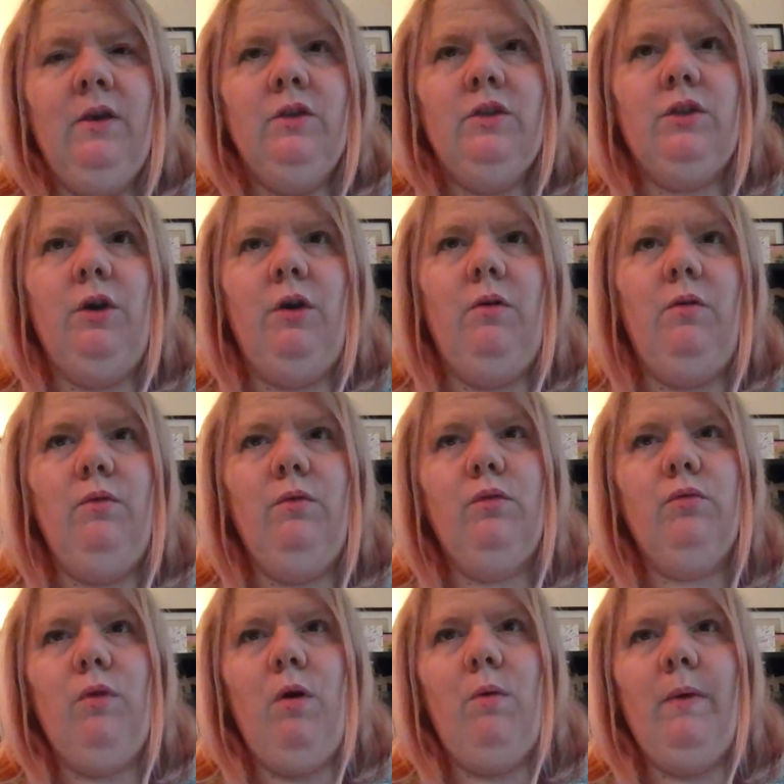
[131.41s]
So
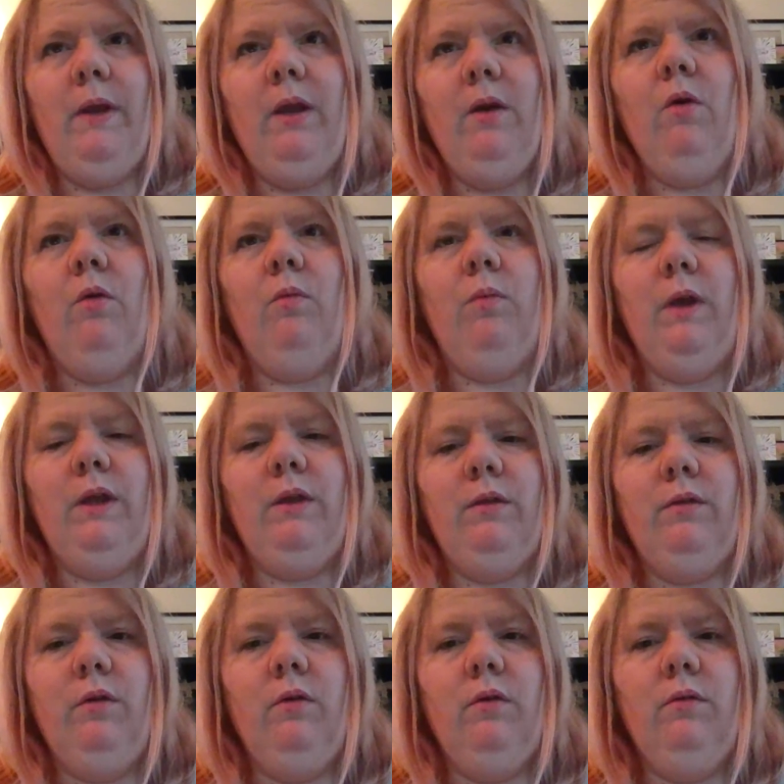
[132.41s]
growing up, we
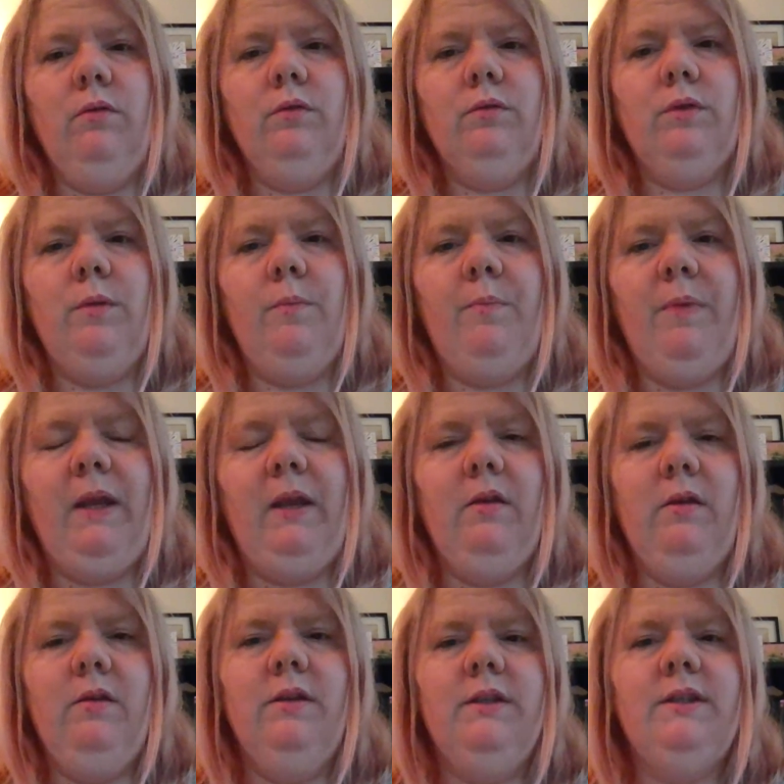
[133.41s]
thought,
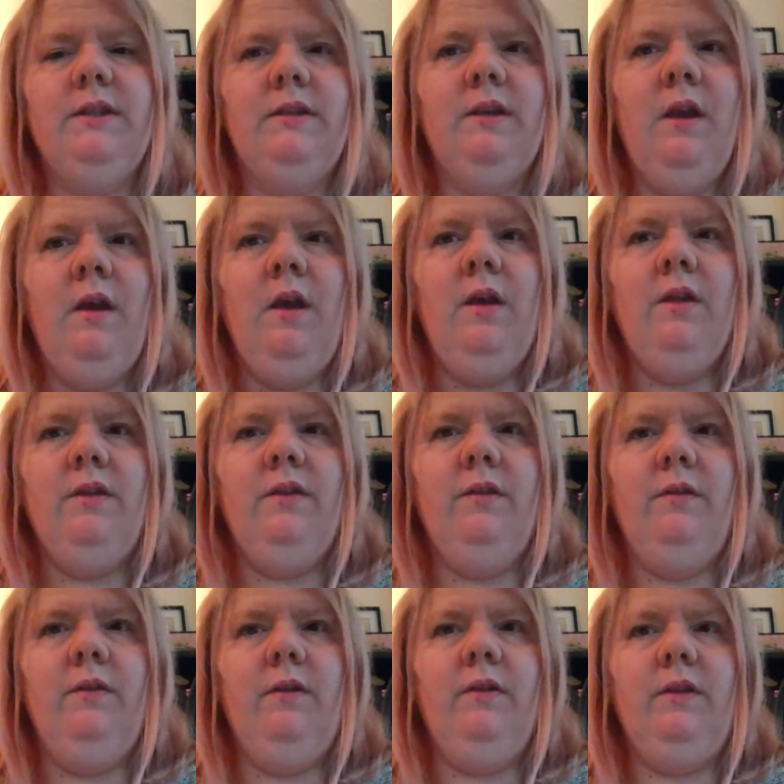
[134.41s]
because
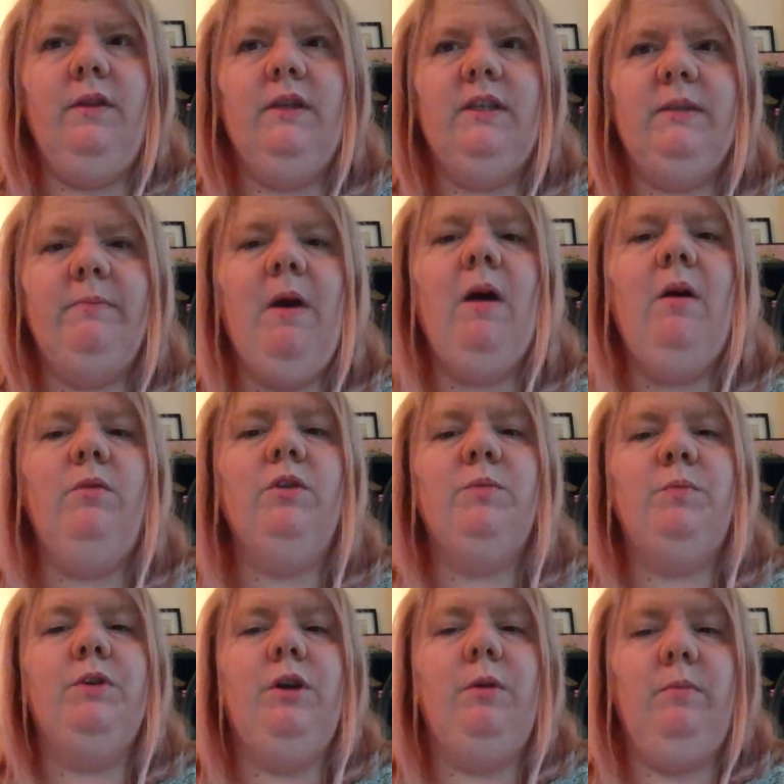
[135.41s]
the smell was
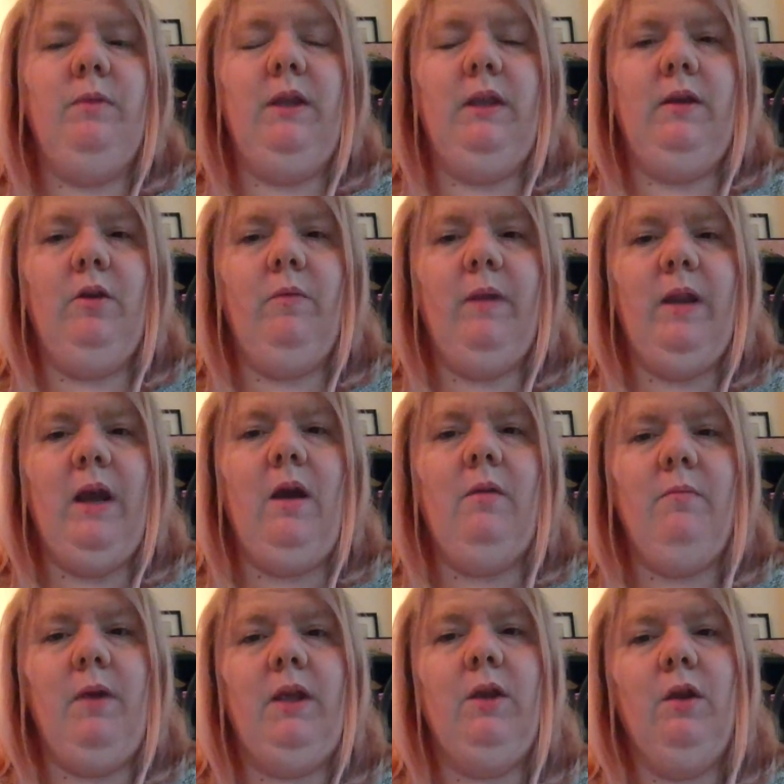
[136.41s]
predominantly coming out
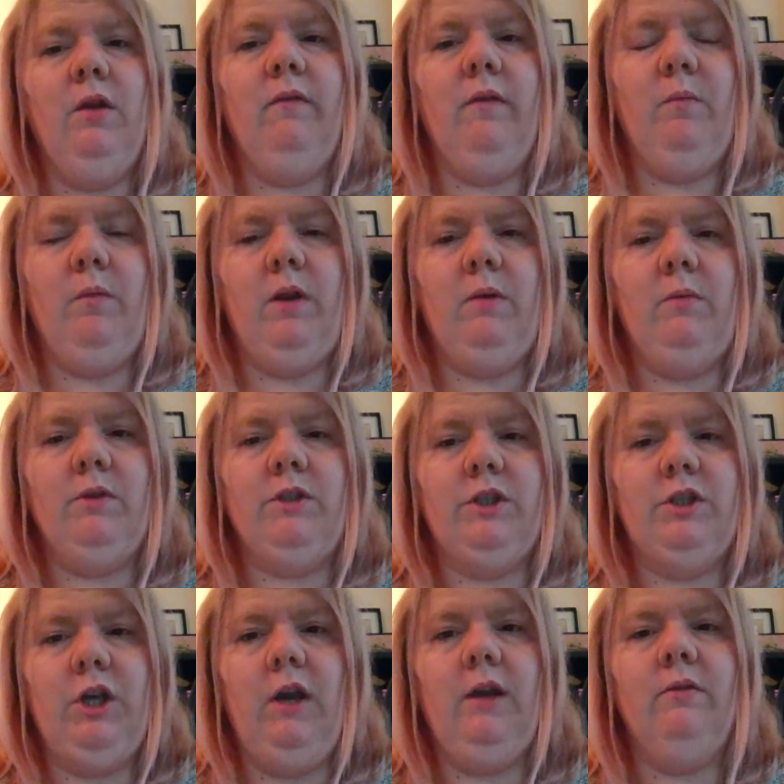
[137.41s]
in my urine when I was
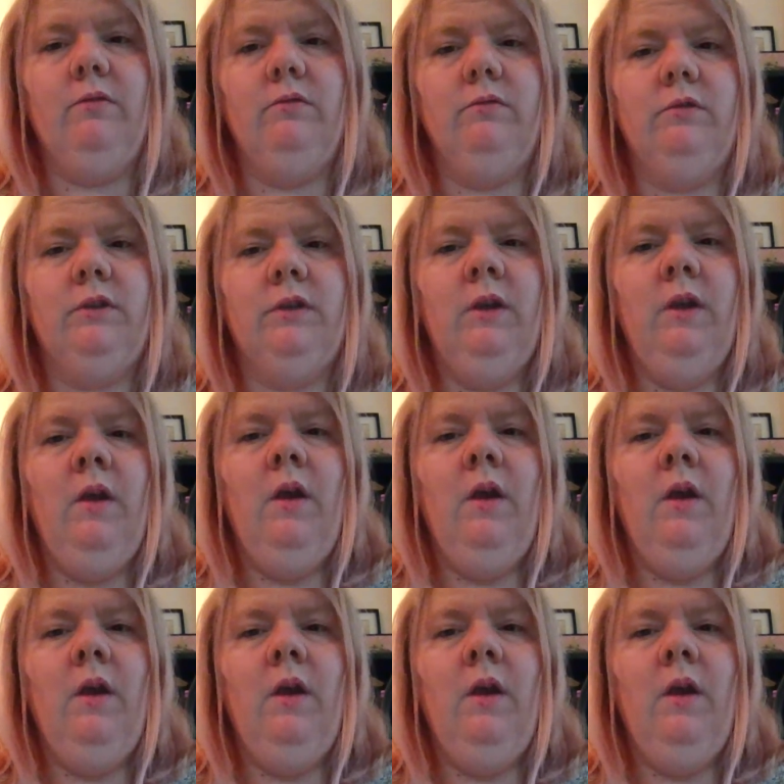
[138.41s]
a child,